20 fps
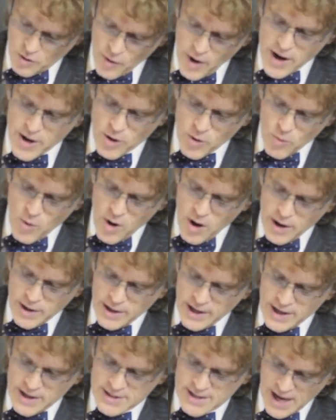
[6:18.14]
greater
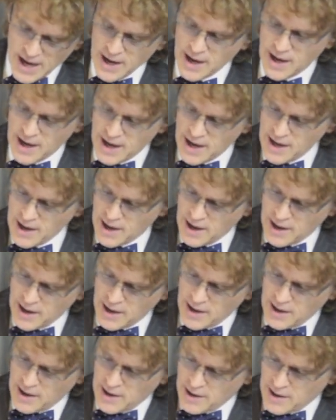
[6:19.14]
one is He,
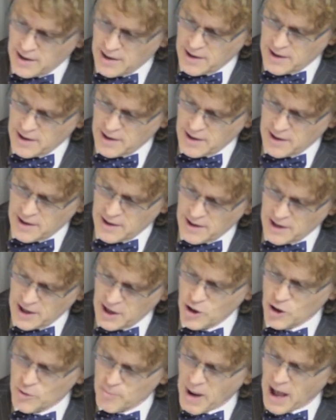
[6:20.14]
and
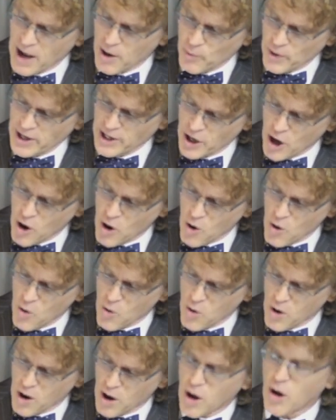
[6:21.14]
hereby we
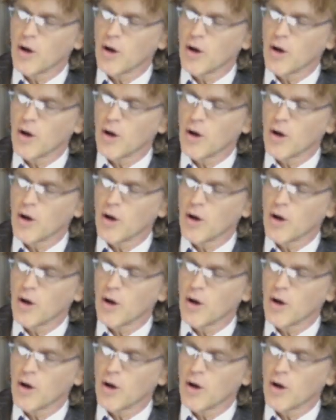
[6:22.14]
know